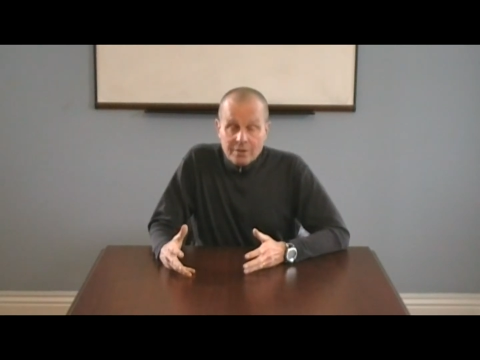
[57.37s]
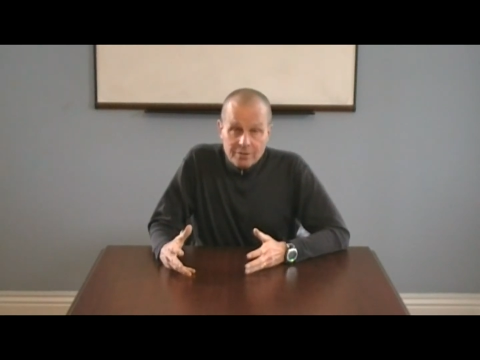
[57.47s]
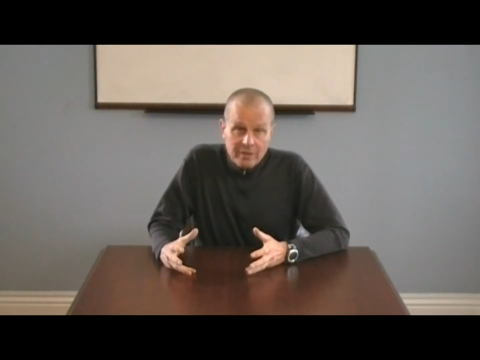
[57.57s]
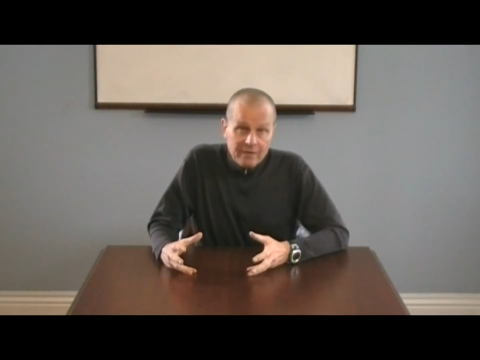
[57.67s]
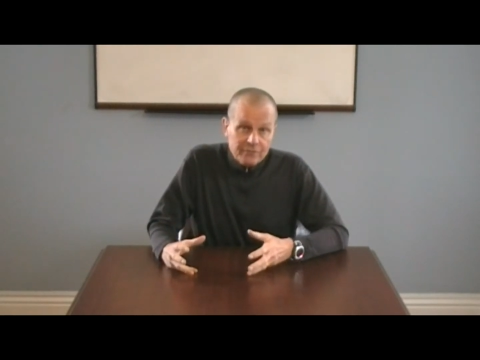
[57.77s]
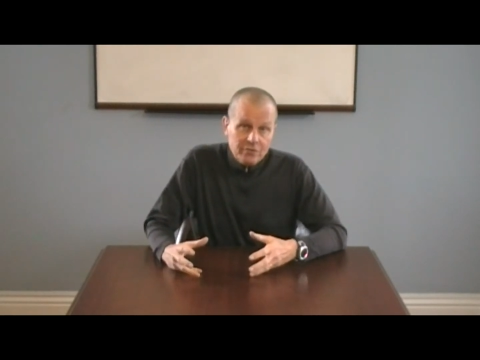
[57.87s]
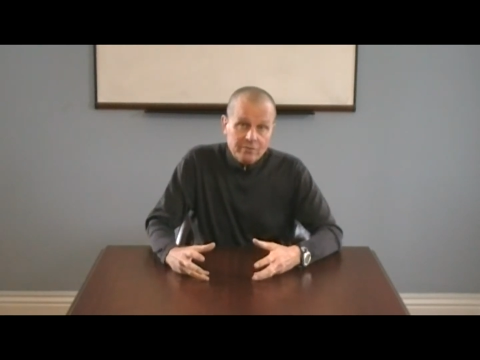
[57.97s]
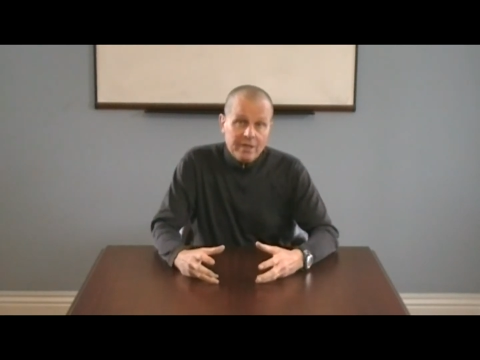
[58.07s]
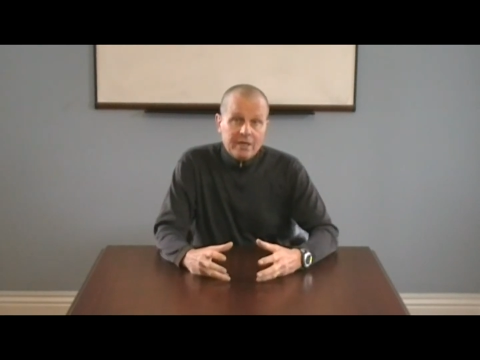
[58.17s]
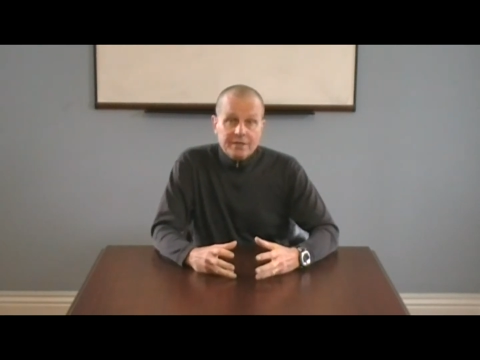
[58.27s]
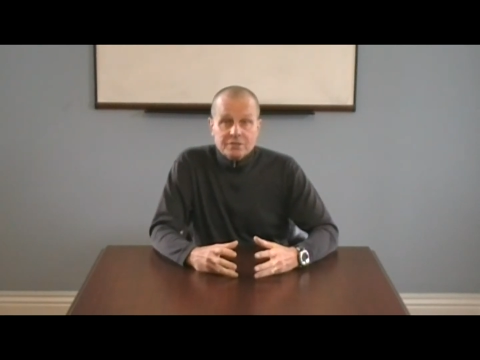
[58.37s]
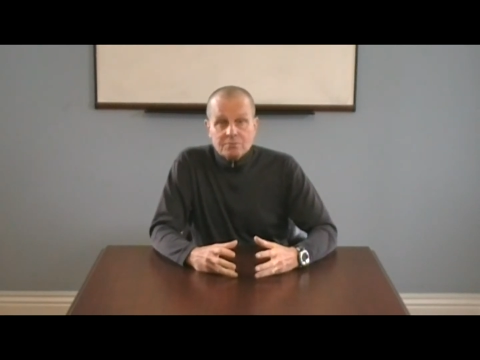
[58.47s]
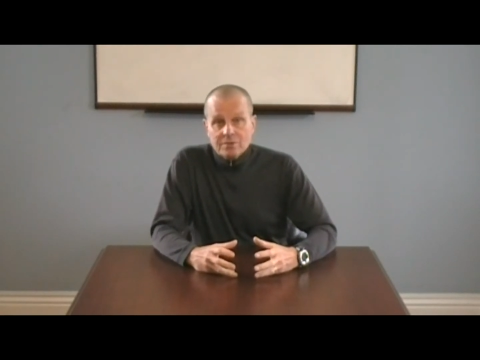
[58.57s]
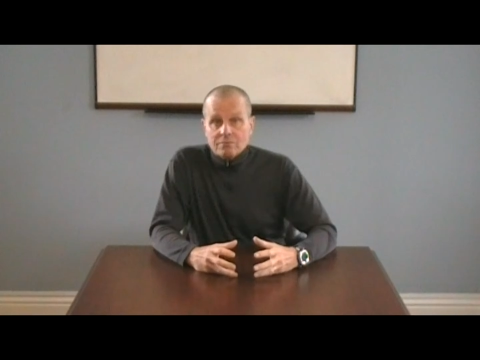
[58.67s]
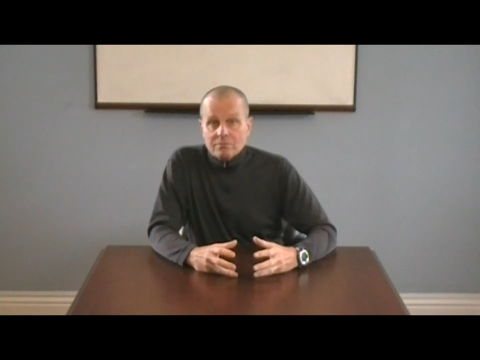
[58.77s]
you have two entities
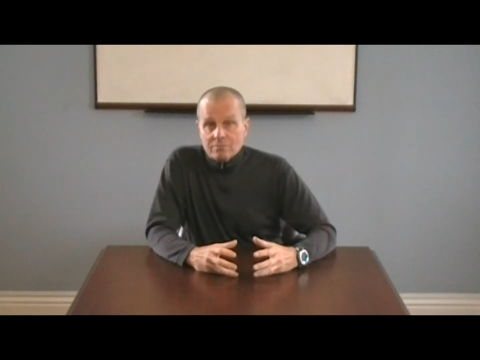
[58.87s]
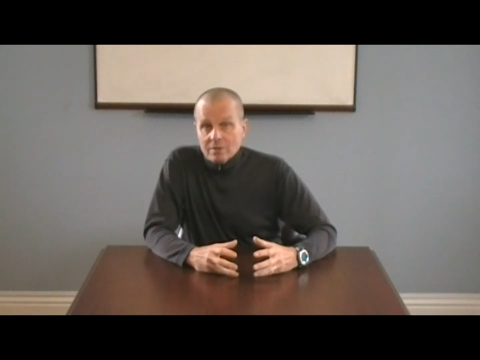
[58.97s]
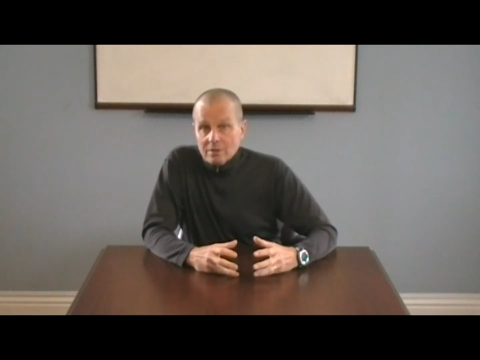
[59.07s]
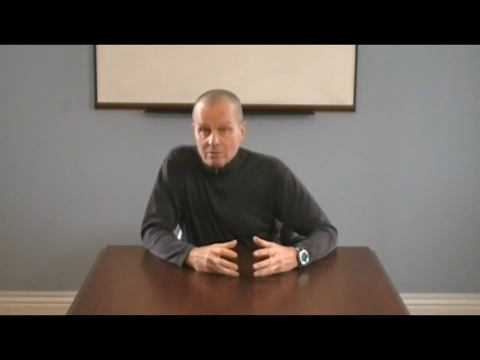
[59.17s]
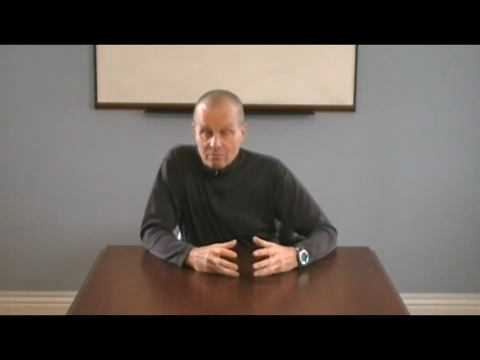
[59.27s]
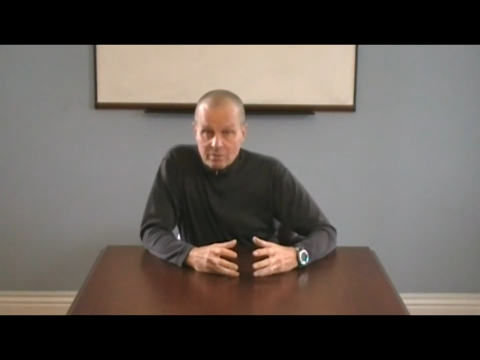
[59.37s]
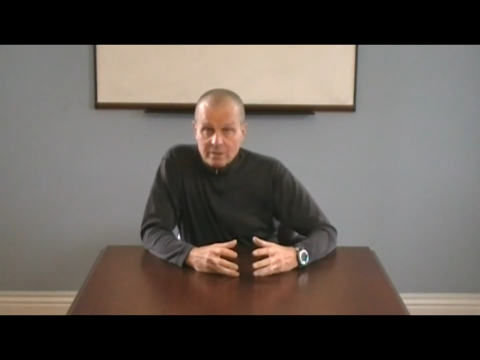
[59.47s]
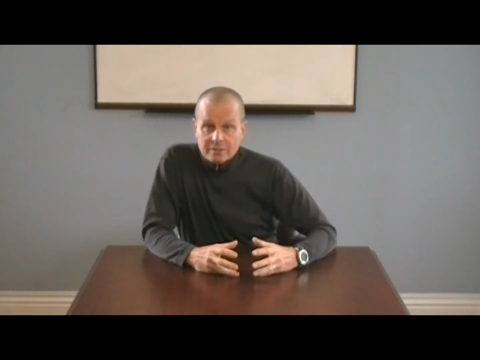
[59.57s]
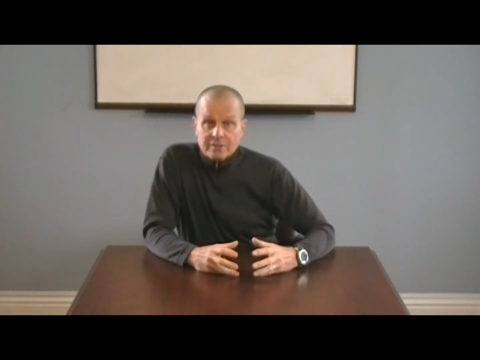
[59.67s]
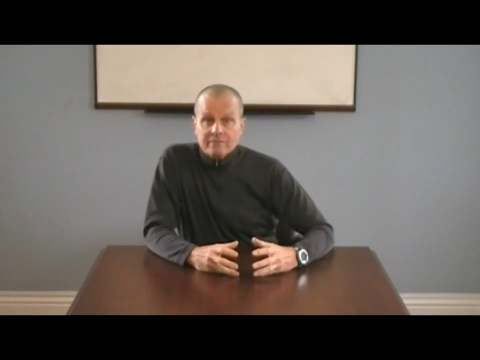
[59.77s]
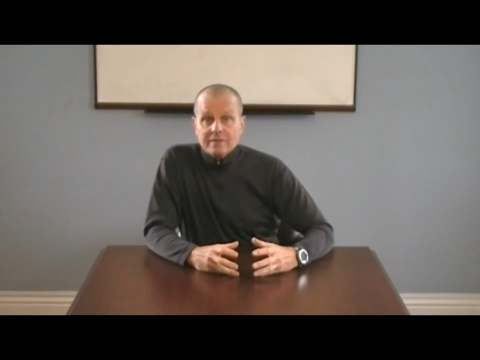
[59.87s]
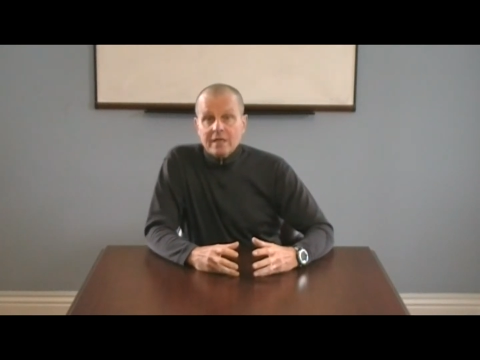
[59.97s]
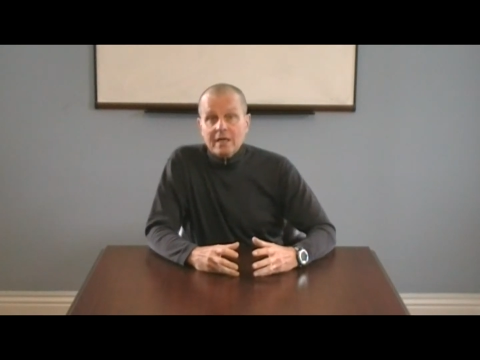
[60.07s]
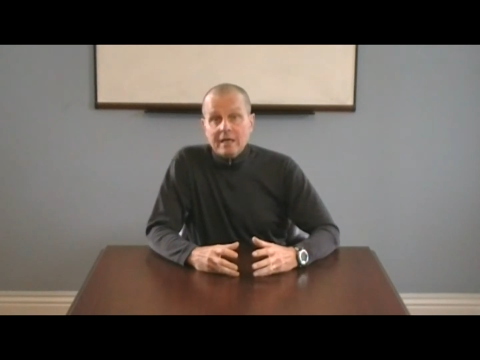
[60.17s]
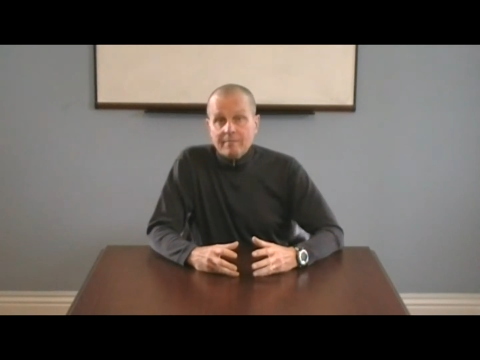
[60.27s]
with relatively
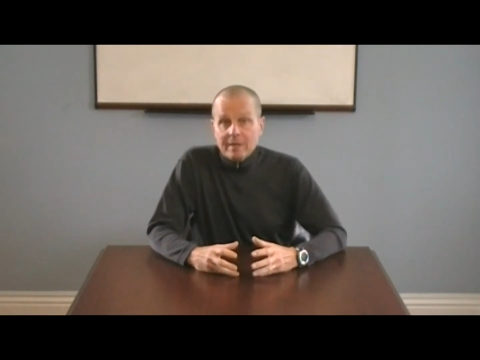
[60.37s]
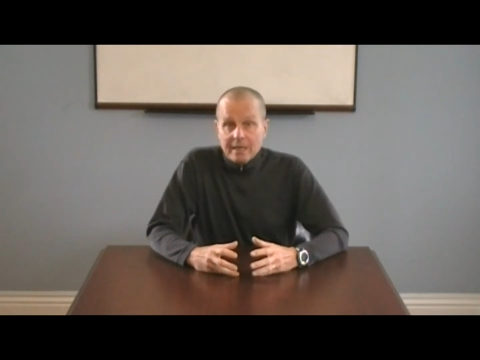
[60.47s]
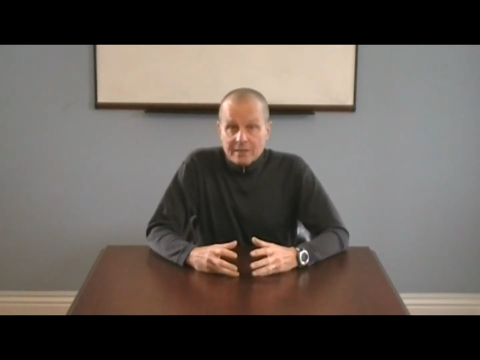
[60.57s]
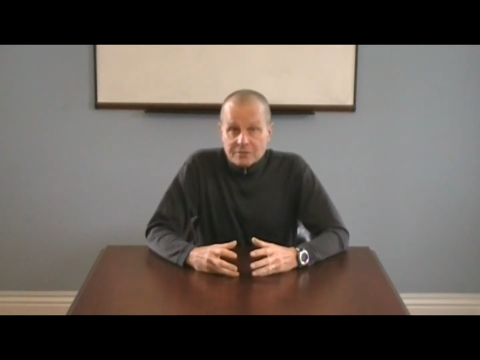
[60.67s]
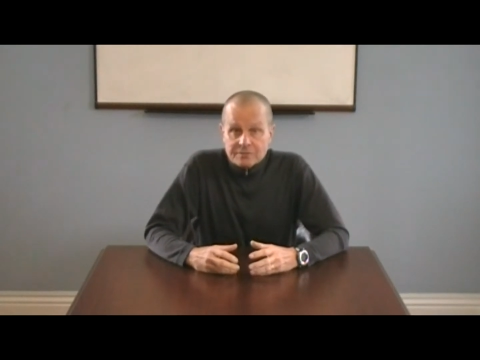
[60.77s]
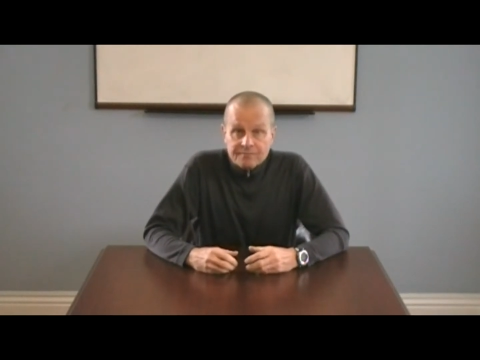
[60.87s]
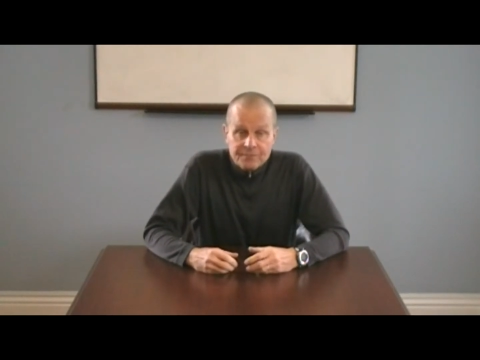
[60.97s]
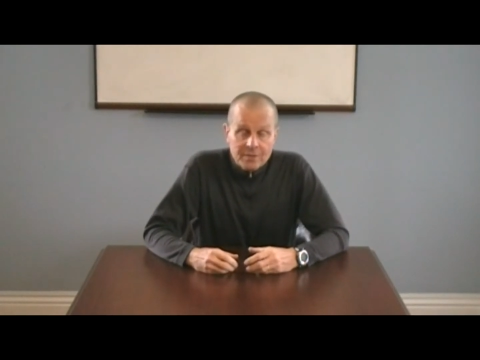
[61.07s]
high mass.